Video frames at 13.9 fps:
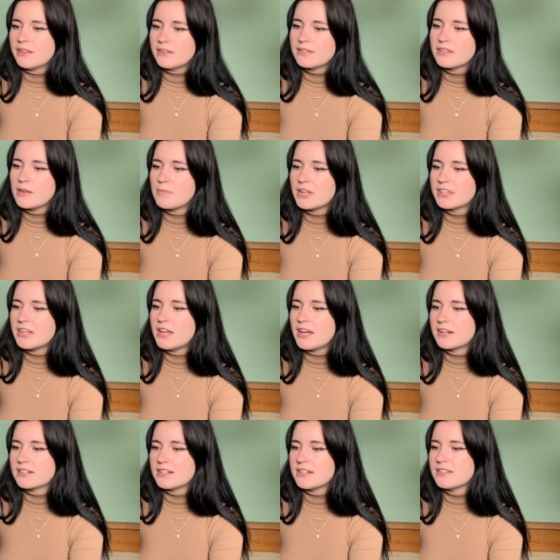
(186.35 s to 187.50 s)
Their mother,
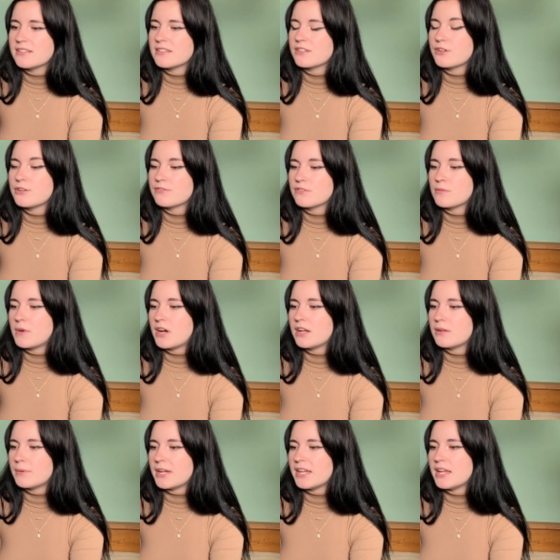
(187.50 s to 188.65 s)
Agnes, is over a mile
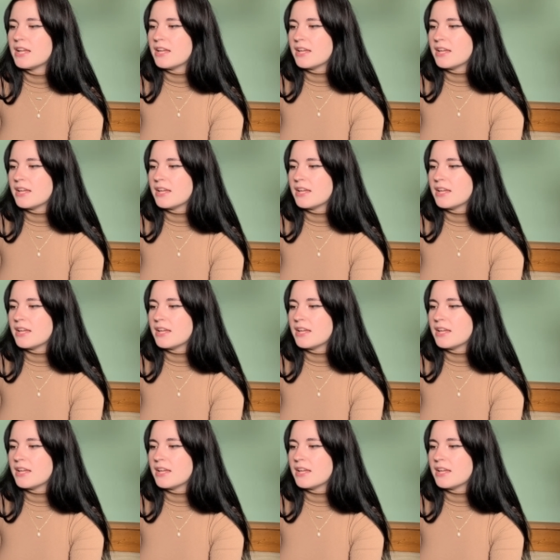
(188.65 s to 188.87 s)
away,